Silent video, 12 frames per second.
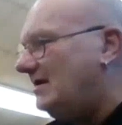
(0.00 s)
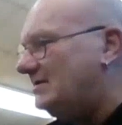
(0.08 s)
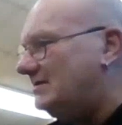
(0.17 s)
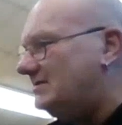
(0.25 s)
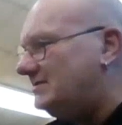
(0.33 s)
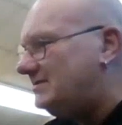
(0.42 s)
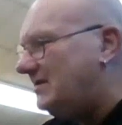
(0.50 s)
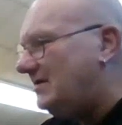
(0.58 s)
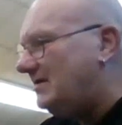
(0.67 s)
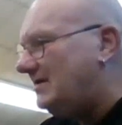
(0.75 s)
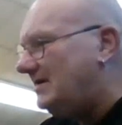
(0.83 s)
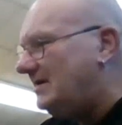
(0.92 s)
and
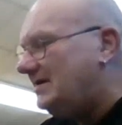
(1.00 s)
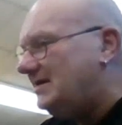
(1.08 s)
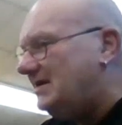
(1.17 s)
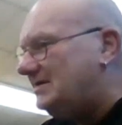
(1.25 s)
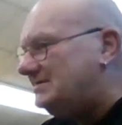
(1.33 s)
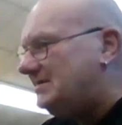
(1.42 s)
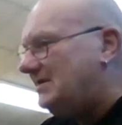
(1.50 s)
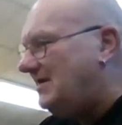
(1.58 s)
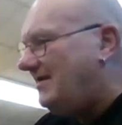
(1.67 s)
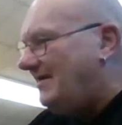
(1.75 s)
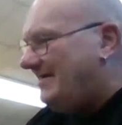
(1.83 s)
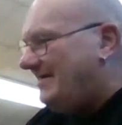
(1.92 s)

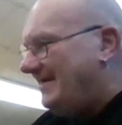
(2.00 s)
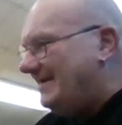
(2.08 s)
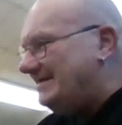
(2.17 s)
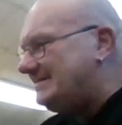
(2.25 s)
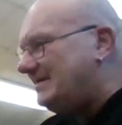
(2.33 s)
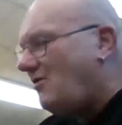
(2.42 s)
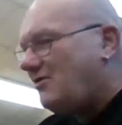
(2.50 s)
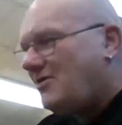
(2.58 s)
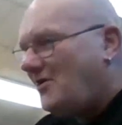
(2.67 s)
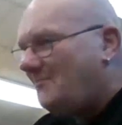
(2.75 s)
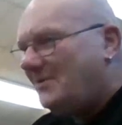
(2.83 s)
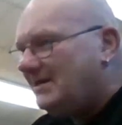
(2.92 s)
he said, I
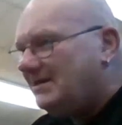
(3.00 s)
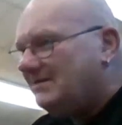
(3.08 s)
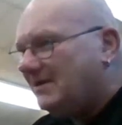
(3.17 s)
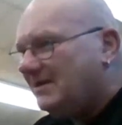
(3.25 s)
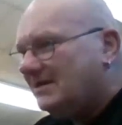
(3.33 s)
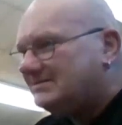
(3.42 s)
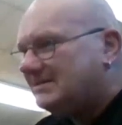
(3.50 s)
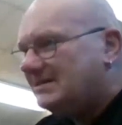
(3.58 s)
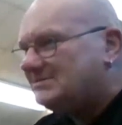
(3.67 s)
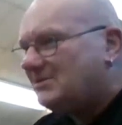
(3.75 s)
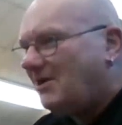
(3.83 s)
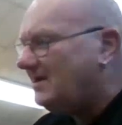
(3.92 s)
can't believe it. He said,
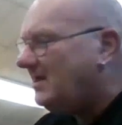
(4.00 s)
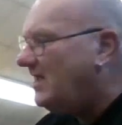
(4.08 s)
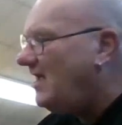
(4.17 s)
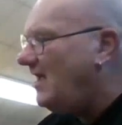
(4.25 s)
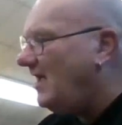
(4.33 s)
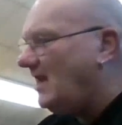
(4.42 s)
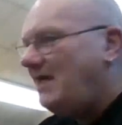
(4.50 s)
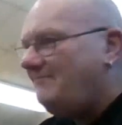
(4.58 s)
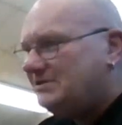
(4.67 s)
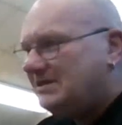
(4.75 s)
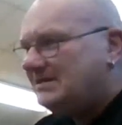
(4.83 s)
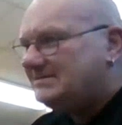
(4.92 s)
it's like
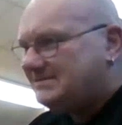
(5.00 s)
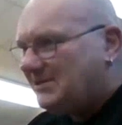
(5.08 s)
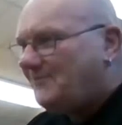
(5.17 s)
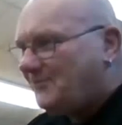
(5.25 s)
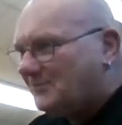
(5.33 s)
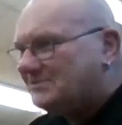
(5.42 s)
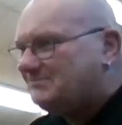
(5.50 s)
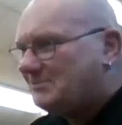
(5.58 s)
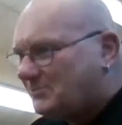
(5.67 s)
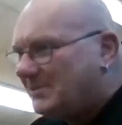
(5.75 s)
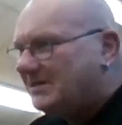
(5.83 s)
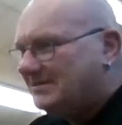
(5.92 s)
11 years difference
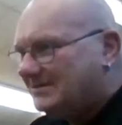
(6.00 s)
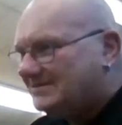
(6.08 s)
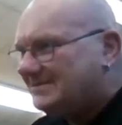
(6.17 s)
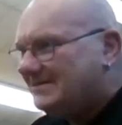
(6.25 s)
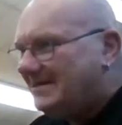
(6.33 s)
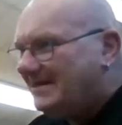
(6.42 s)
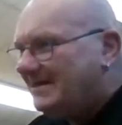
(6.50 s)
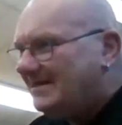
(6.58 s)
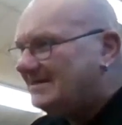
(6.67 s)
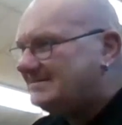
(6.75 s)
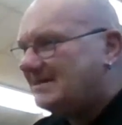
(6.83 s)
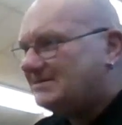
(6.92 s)
between us.
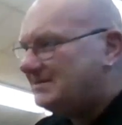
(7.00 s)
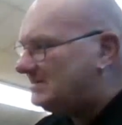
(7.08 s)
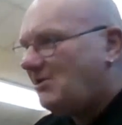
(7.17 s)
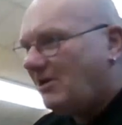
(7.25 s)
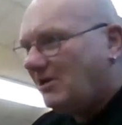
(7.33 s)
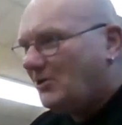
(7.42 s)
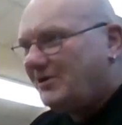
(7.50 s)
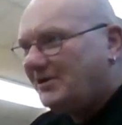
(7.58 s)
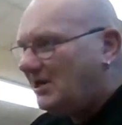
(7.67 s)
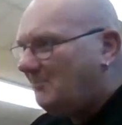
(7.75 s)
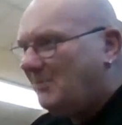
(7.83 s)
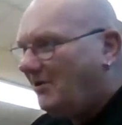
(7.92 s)
He said, it's like
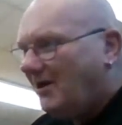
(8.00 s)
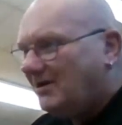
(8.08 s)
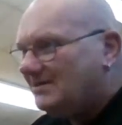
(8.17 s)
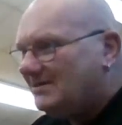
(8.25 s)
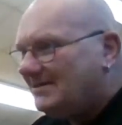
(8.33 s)
looking in a mirror.